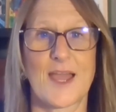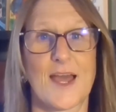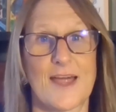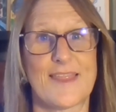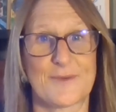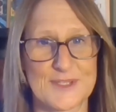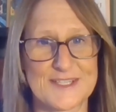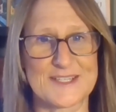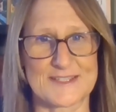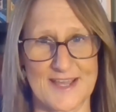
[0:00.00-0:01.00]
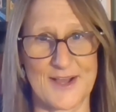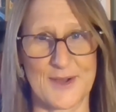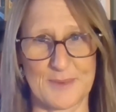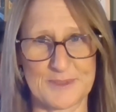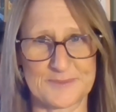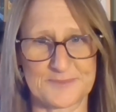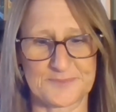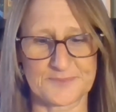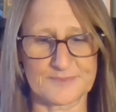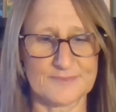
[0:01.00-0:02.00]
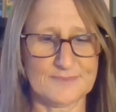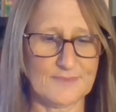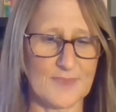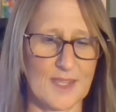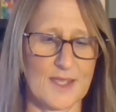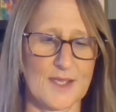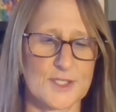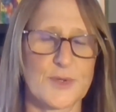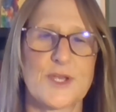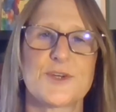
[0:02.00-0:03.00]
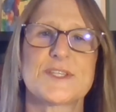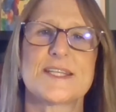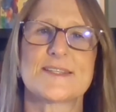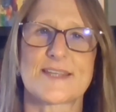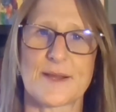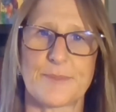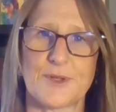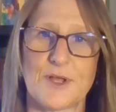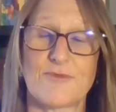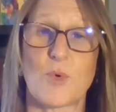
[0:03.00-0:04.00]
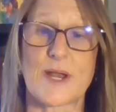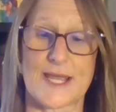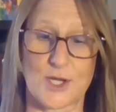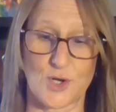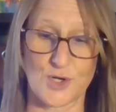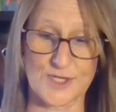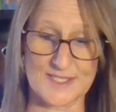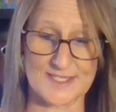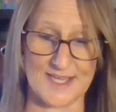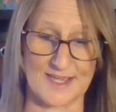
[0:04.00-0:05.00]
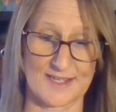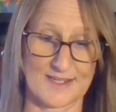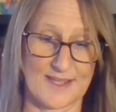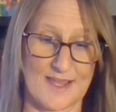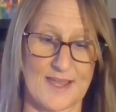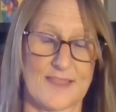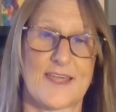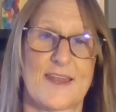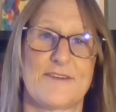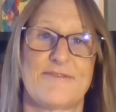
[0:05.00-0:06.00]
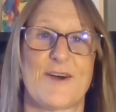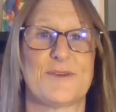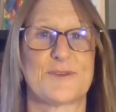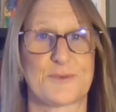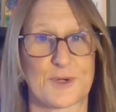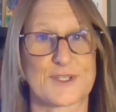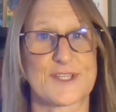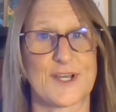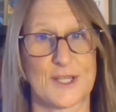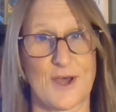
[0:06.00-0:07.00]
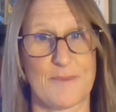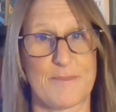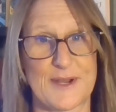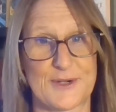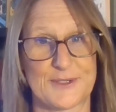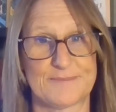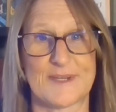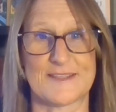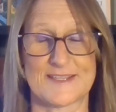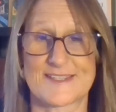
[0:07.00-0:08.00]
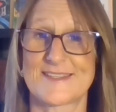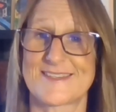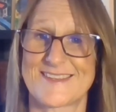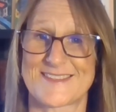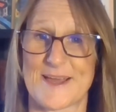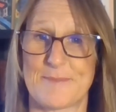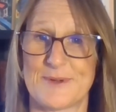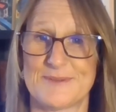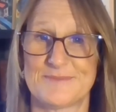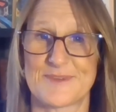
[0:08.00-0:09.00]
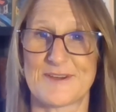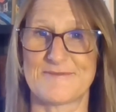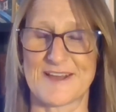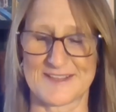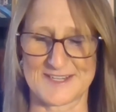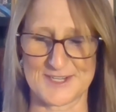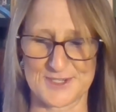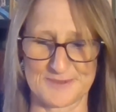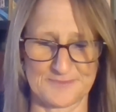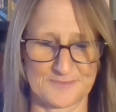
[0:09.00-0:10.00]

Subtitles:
That really doesn't help. So here's an example of what I could say that I found works a lot better. And this is an example of validation.